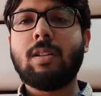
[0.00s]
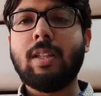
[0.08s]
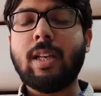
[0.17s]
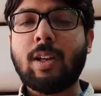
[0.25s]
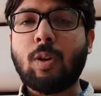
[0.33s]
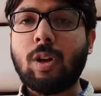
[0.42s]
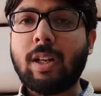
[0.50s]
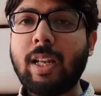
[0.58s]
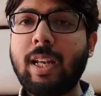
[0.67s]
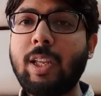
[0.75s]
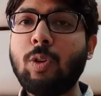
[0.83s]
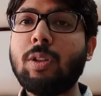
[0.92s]
They are not
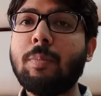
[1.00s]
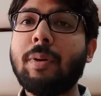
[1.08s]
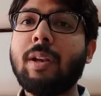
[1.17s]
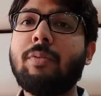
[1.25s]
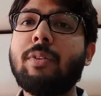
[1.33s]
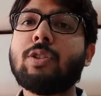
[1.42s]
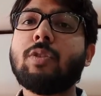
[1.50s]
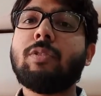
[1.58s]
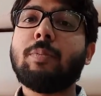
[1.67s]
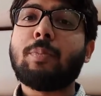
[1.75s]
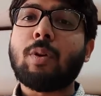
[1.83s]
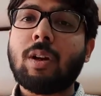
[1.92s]
telling you the benefits of
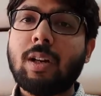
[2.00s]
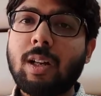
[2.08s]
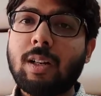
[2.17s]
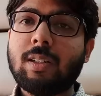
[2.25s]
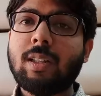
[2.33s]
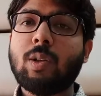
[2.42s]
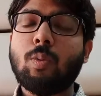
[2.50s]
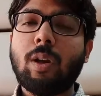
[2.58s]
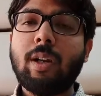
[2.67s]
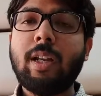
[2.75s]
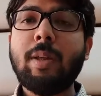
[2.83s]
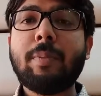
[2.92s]
the product, the
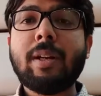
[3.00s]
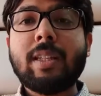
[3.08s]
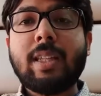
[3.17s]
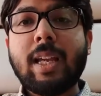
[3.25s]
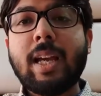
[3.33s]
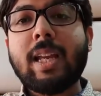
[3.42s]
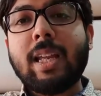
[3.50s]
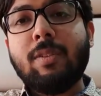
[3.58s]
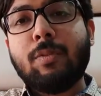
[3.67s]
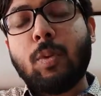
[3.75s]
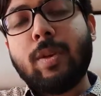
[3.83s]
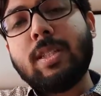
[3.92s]
quality, but they are
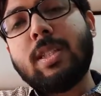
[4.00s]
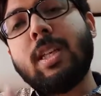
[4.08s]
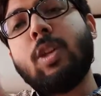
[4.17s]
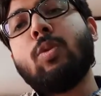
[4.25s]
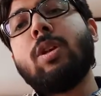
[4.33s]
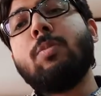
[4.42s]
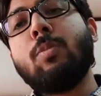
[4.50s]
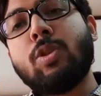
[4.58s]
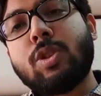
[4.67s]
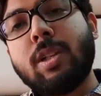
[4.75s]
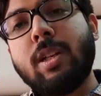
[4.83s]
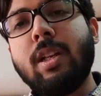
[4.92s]
influencing you
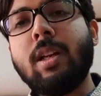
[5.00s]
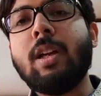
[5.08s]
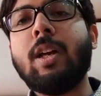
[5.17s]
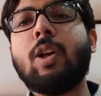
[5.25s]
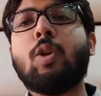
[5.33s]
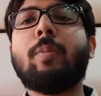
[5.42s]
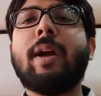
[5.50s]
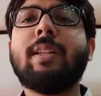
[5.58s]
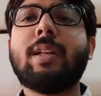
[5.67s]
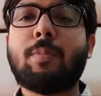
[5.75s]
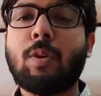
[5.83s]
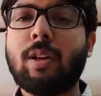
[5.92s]
emotionally to buy
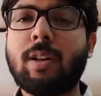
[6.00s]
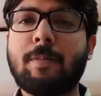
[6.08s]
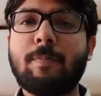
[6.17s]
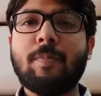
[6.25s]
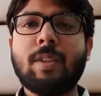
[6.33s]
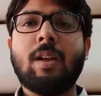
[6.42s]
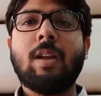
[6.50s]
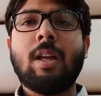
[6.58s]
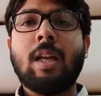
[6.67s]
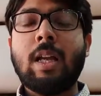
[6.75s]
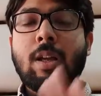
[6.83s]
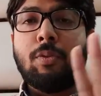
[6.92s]
that product.
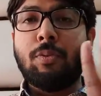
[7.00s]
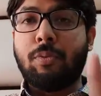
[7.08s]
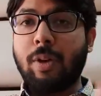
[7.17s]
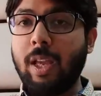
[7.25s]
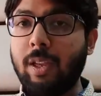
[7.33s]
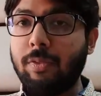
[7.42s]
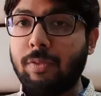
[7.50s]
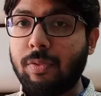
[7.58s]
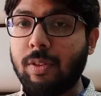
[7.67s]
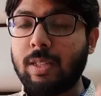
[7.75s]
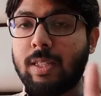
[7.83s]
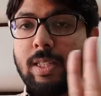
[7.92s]

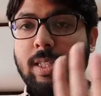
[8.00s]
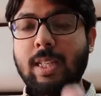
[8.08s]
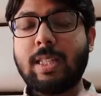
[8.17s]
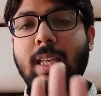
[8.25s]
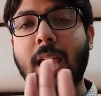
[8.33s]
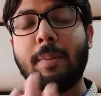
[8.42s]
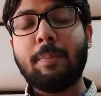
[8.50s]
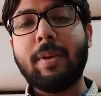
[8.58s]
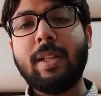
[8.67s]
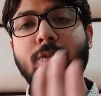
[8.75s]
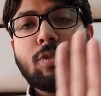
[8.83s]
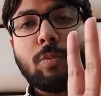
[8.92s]
5 such
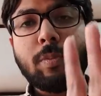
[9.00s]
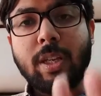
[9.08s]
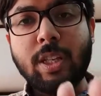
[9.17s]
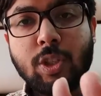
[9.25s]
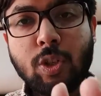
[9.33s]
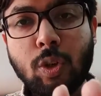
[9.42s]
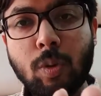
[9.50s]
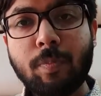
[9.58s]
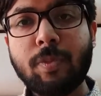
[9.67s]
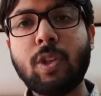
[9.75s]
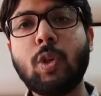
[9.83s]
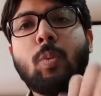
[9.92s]
campaigns from each
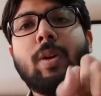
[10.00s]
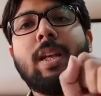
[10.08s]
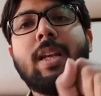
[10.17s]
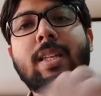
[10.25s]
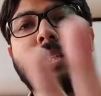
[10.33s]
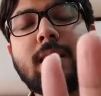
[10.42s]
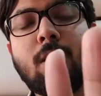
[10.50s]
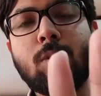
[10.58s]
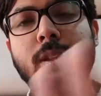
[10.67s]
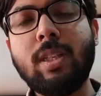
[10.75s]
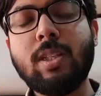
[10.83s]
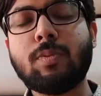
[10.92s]
group. You will list
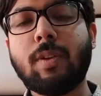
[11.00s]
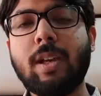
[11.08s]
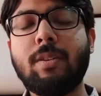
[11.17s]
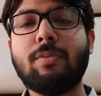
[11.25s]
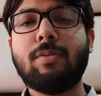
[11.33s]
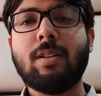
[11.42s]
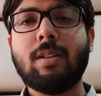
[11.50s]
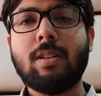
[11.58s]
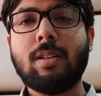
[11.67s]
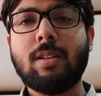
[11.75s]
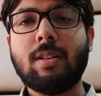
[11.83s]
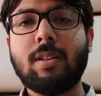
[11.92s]
down these 5
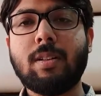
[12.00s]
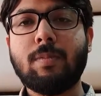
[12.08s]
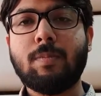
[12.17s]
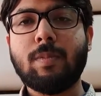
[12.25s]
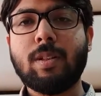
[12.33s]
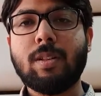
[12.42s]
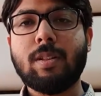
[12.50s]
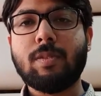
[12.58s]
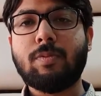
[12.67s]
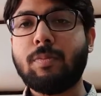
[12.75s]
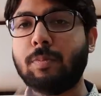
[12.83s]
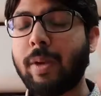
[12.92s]

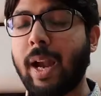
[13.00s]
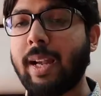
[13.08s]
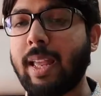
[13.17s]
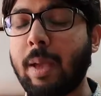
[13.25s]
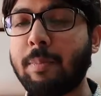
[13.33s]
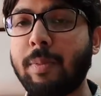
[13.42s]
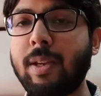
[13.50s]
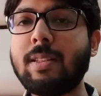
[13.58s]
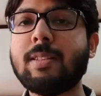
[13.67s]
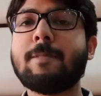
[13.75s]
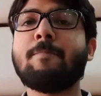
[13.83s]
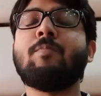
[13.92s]
brand
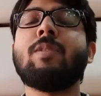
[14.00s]
campaigns.